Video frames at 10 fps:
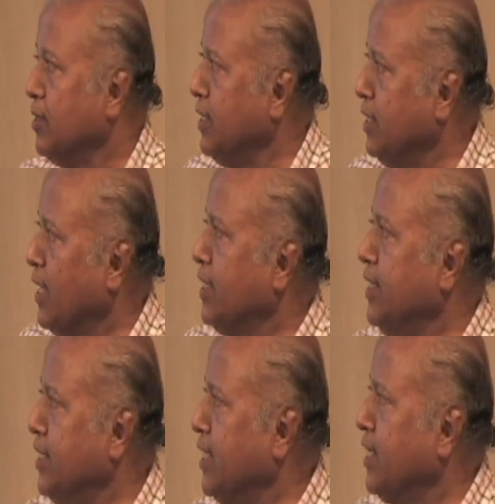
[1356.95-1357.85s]
These are
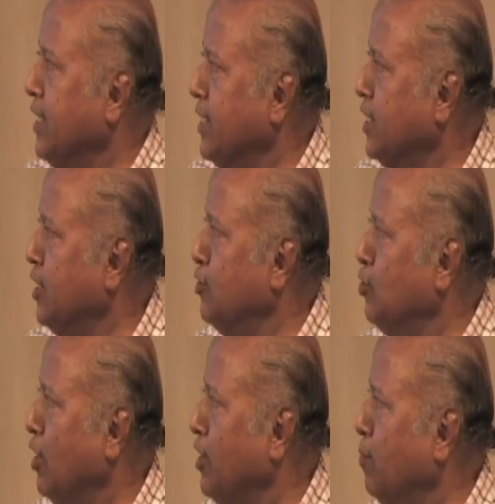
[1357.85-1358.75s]
initial things. You
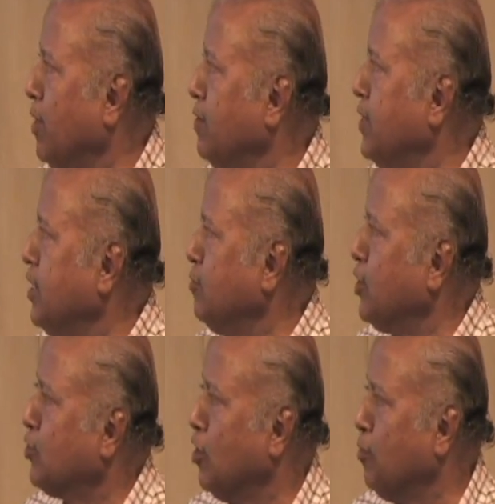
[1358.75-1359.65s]
have double vision,
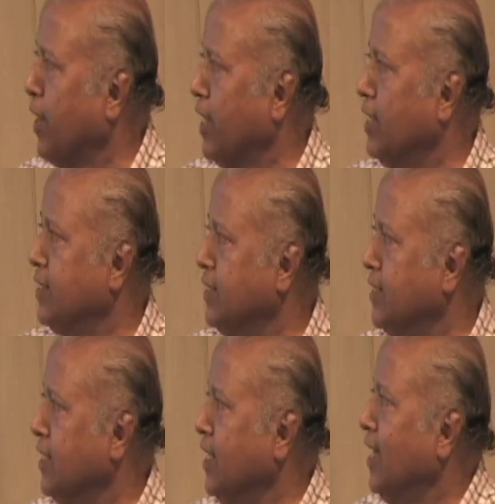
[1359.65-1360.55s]
muscular paralysis,
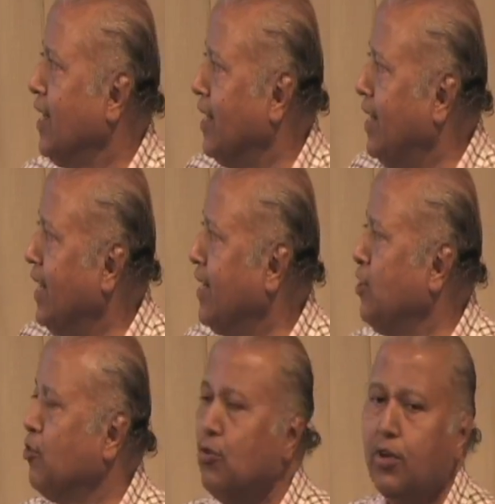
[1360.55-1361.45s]
death
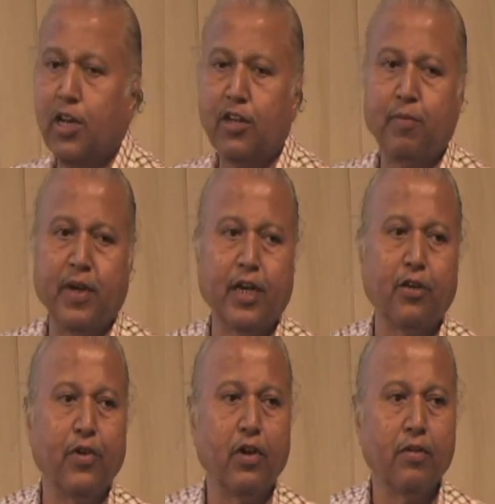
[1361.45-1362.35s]
due to respiratory
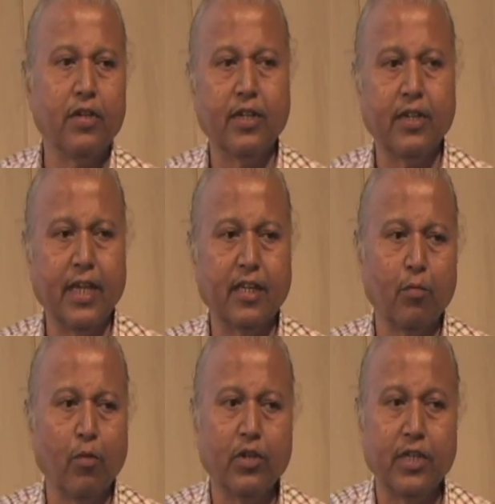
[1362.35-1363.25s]
failure. This takes
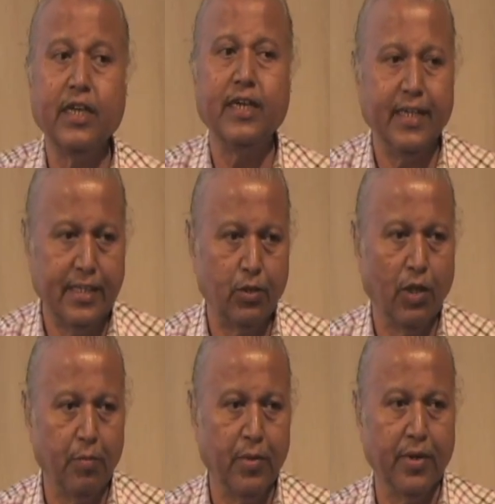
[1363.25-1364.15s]
about 3 days to
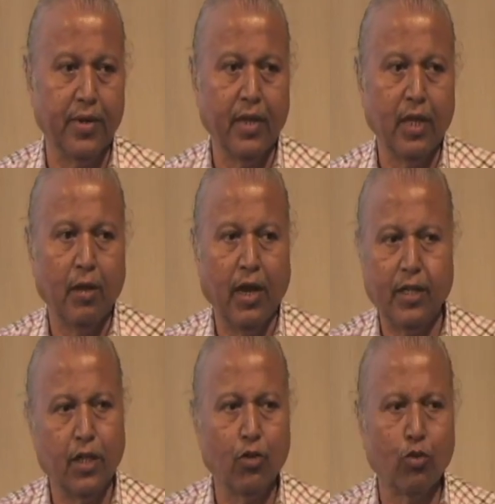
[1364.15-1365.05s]
happen, and
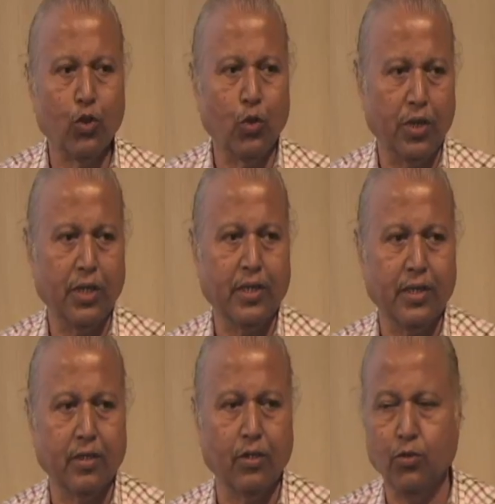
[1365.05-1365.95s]
there is no cure.
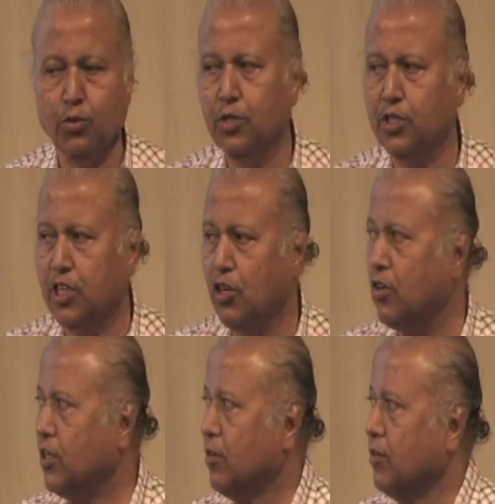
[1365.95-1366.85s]
You just
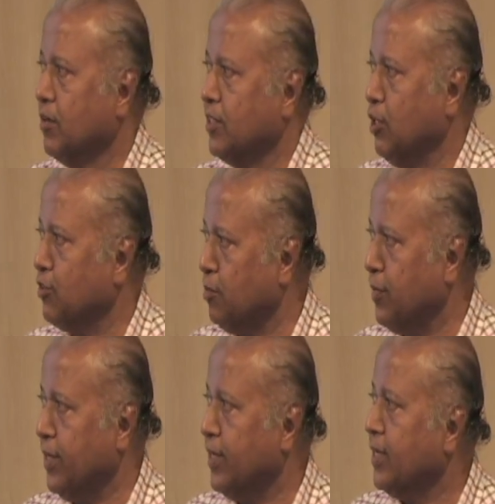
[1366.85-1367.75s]
cannot save somebody.